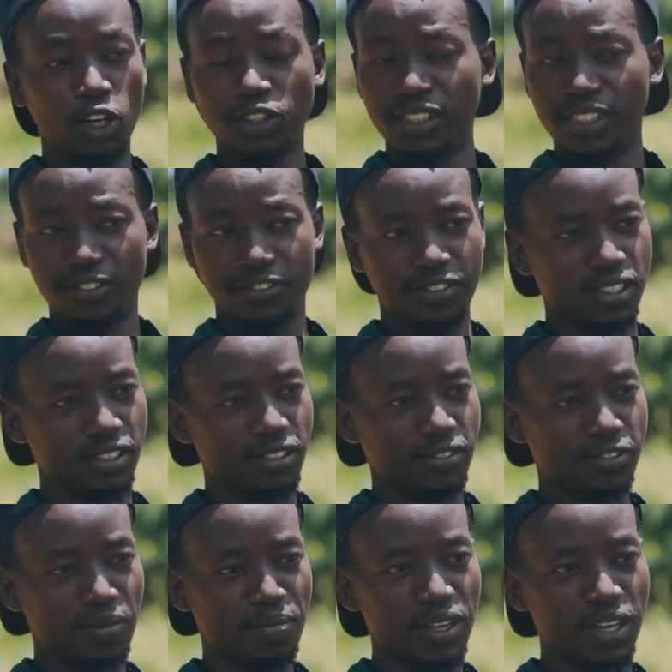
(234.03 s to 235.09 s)
a lot different
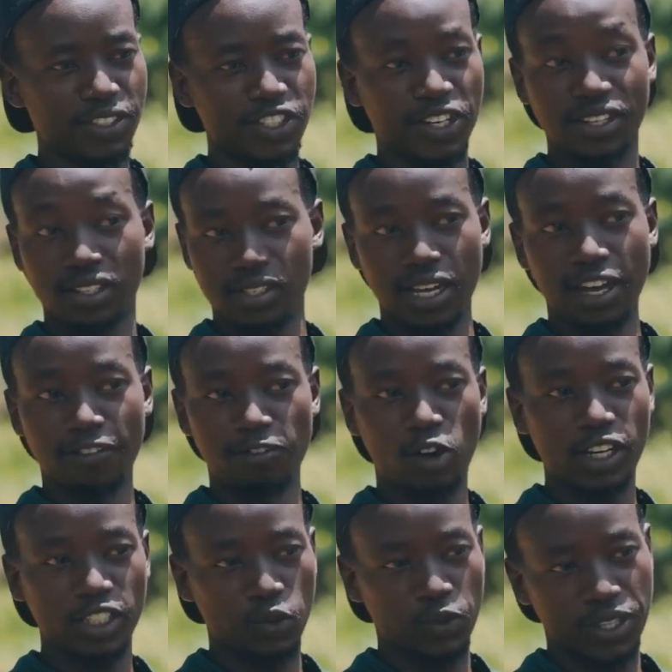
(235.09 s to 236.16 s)
from the charities I have
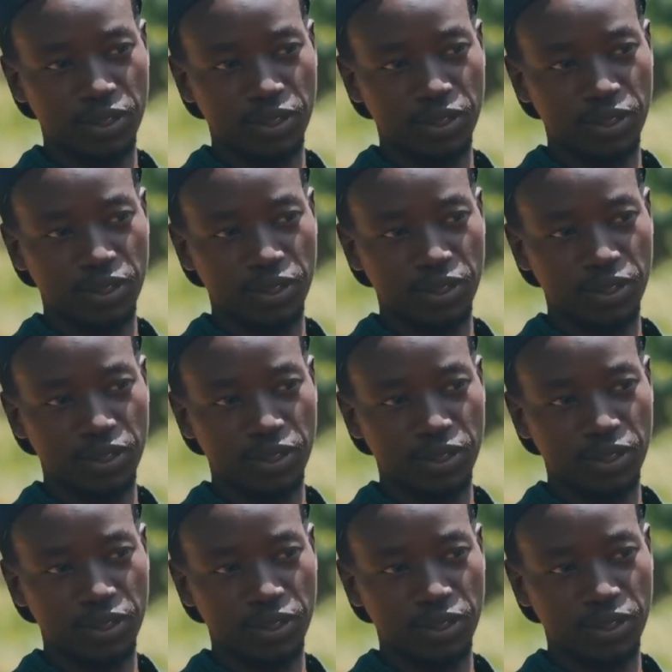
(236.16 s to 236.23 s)
worked